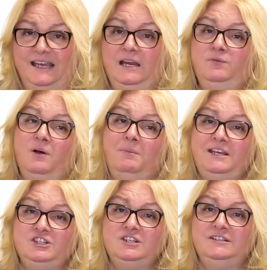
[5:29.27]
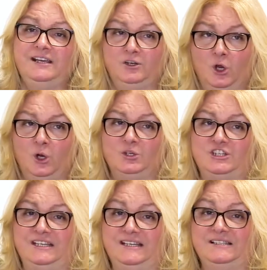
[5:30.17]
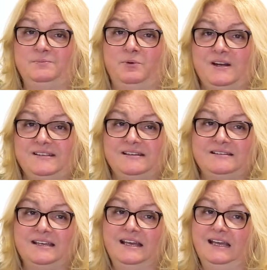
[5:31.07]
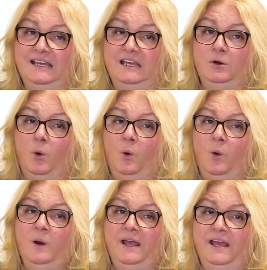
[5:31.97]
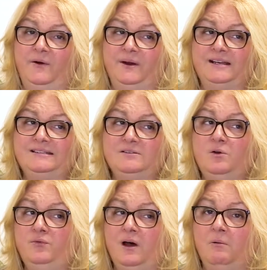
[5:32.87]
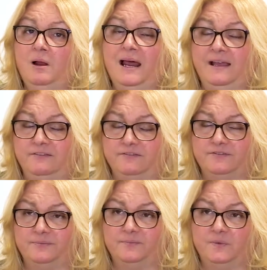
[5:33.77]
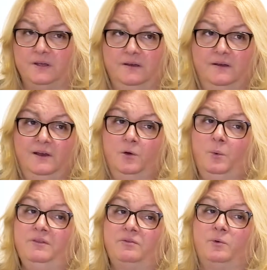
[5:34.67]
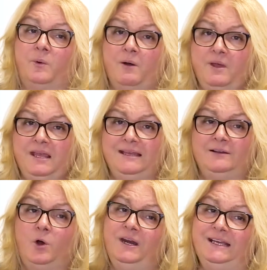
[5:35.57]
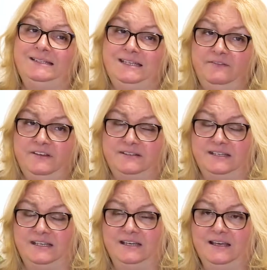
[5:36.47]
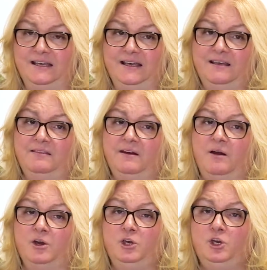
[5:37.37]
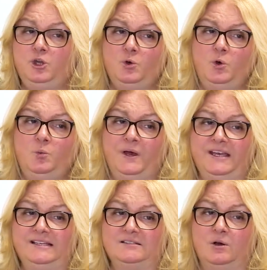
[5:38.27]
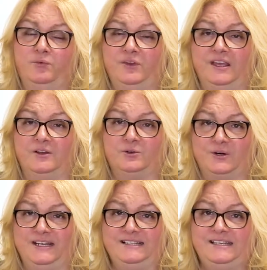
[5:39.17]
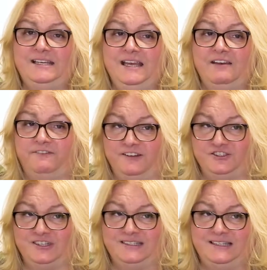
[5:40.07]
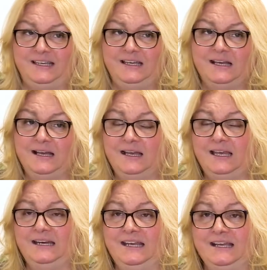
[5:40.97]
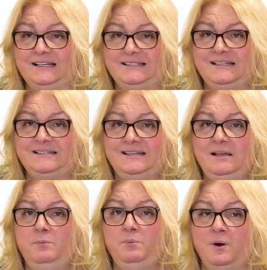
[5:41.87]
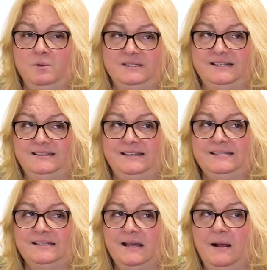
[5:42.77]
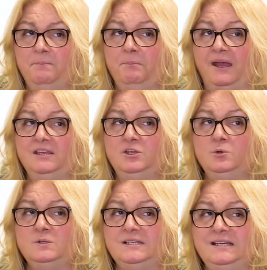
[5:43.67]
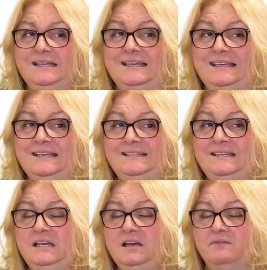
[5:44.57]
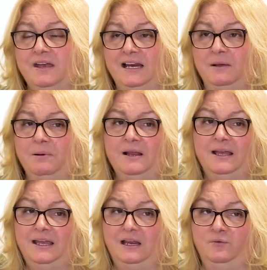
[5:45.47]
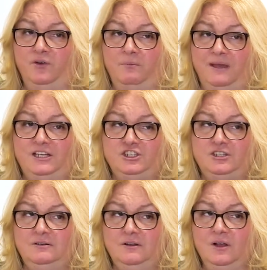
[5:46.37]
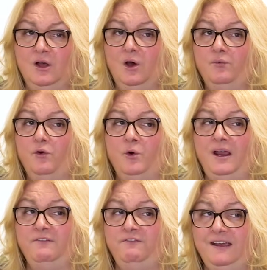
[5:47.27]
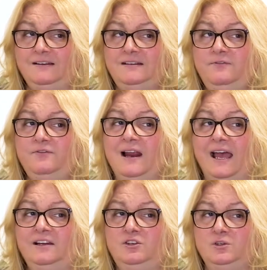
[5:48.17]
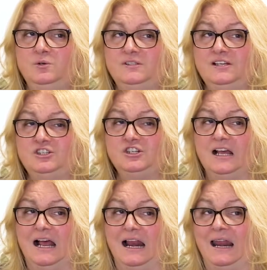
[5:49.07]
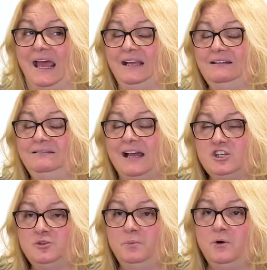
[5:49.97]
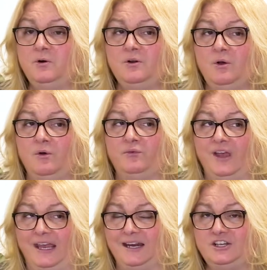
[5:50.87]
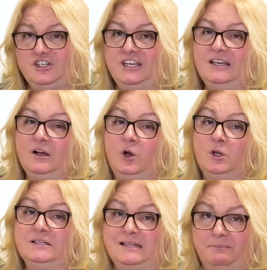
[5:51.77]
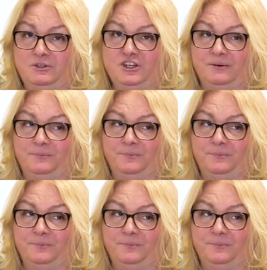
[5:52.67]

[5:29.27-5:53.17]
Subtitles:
Information technology is present in all areas of our life. With growing connectivity, there are new ways of increasing efficiency in existing processes by using easy available information for effective light usage, like dashboard of energy consumption.